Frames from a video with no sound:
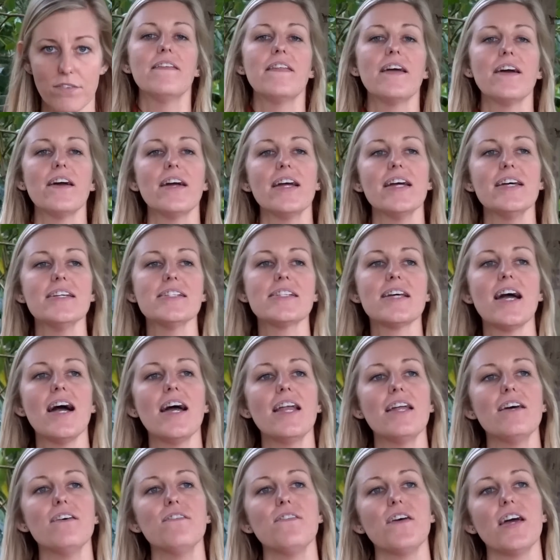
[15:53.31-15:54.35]
There is
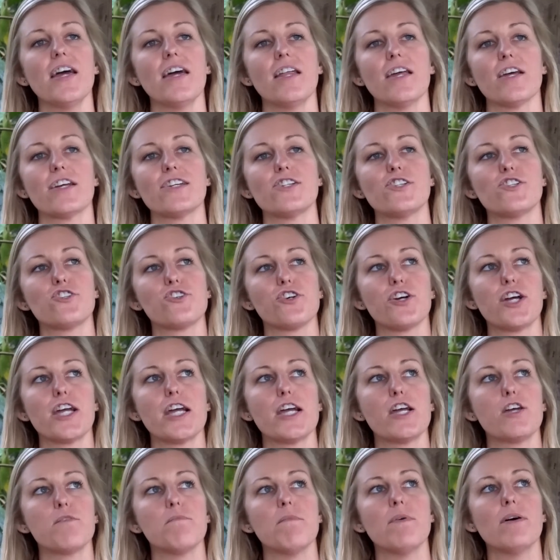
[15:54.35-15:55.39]
kind of an
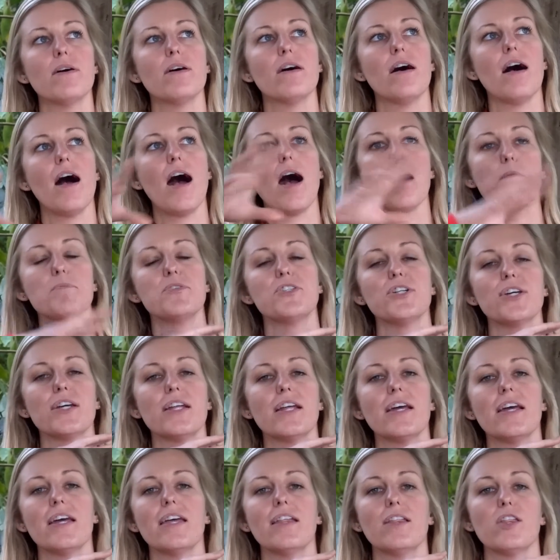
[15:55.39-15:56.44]
extreme
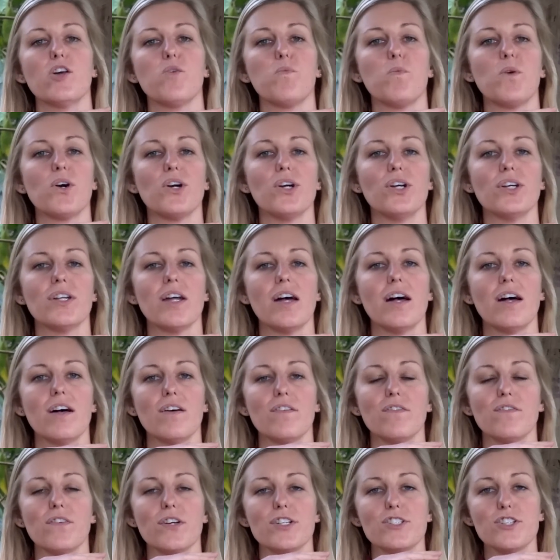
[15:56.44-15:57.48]
option in the world
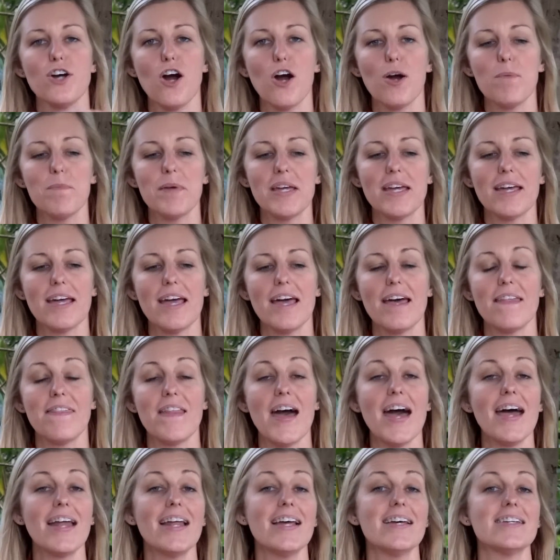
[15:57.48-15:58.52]
of tarping, and that